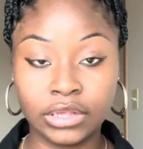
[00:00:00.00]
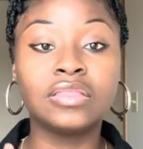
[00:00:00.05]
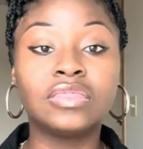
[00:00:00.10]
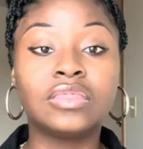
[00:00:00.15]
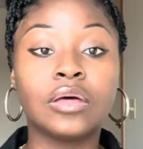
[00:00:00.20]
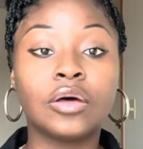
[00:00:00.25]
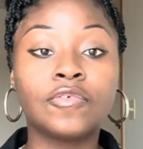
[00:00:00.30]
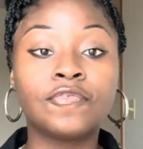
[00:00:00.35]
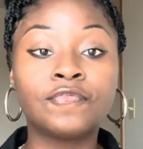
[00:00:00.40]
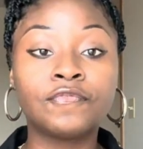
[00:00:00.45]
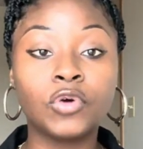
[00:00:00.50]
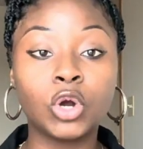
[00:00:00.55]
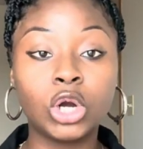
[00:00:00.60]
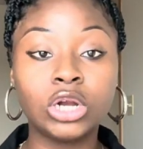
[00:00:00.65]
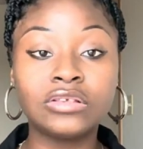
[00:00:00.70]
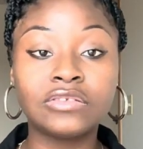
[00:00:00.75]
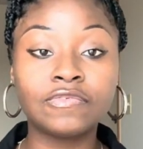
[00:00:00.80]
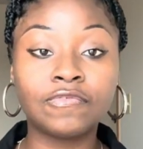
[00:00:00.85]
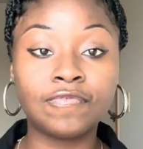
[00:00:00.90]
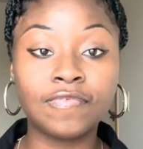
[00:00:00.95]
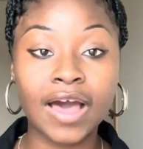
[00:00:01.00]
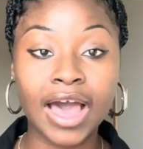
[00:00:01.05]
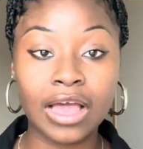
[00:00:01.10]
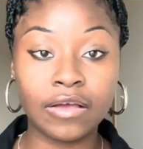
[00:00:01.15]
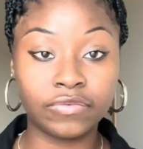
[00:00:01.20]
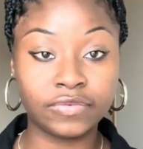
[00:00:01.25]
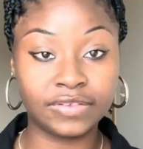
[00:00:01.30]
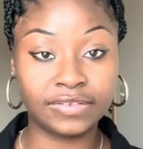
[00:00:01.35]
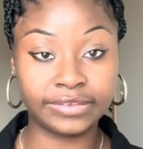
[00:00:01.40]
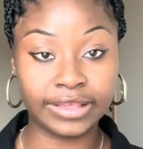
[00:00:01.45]
The first
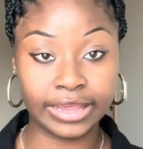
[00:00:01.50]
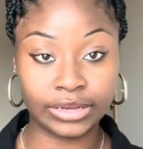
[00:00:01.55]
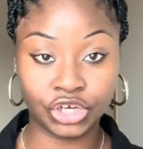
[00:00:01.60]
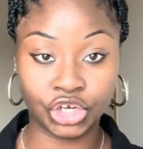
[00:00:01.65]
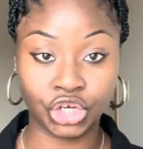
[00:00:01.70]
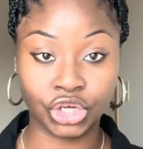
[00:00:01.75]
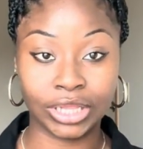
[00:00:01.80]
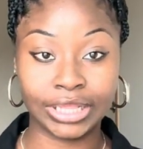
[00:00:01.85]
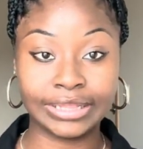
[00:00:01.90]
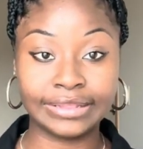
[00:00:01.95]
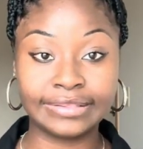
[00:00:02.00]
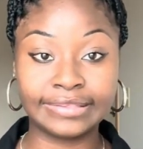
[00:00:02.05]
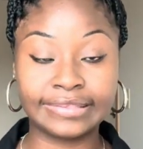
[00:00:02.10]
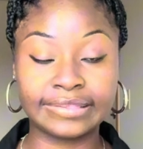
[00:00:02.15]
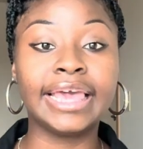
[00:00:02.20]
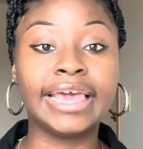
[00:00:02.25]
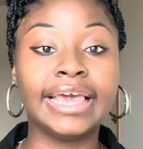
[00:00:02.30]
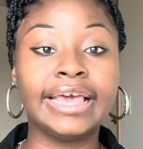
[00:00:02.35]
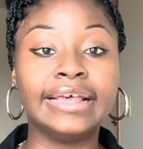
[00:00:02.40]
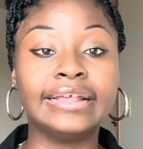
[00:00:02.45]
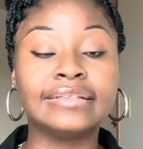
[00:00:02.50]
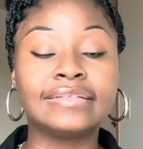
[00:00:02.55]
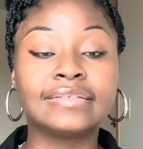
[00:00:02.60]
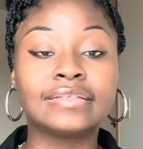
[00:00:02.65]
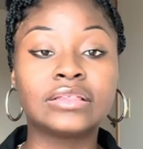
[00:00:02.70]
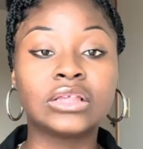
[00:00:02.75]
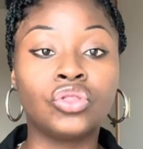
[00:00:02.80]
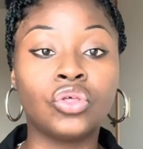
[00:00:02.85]
5 sections is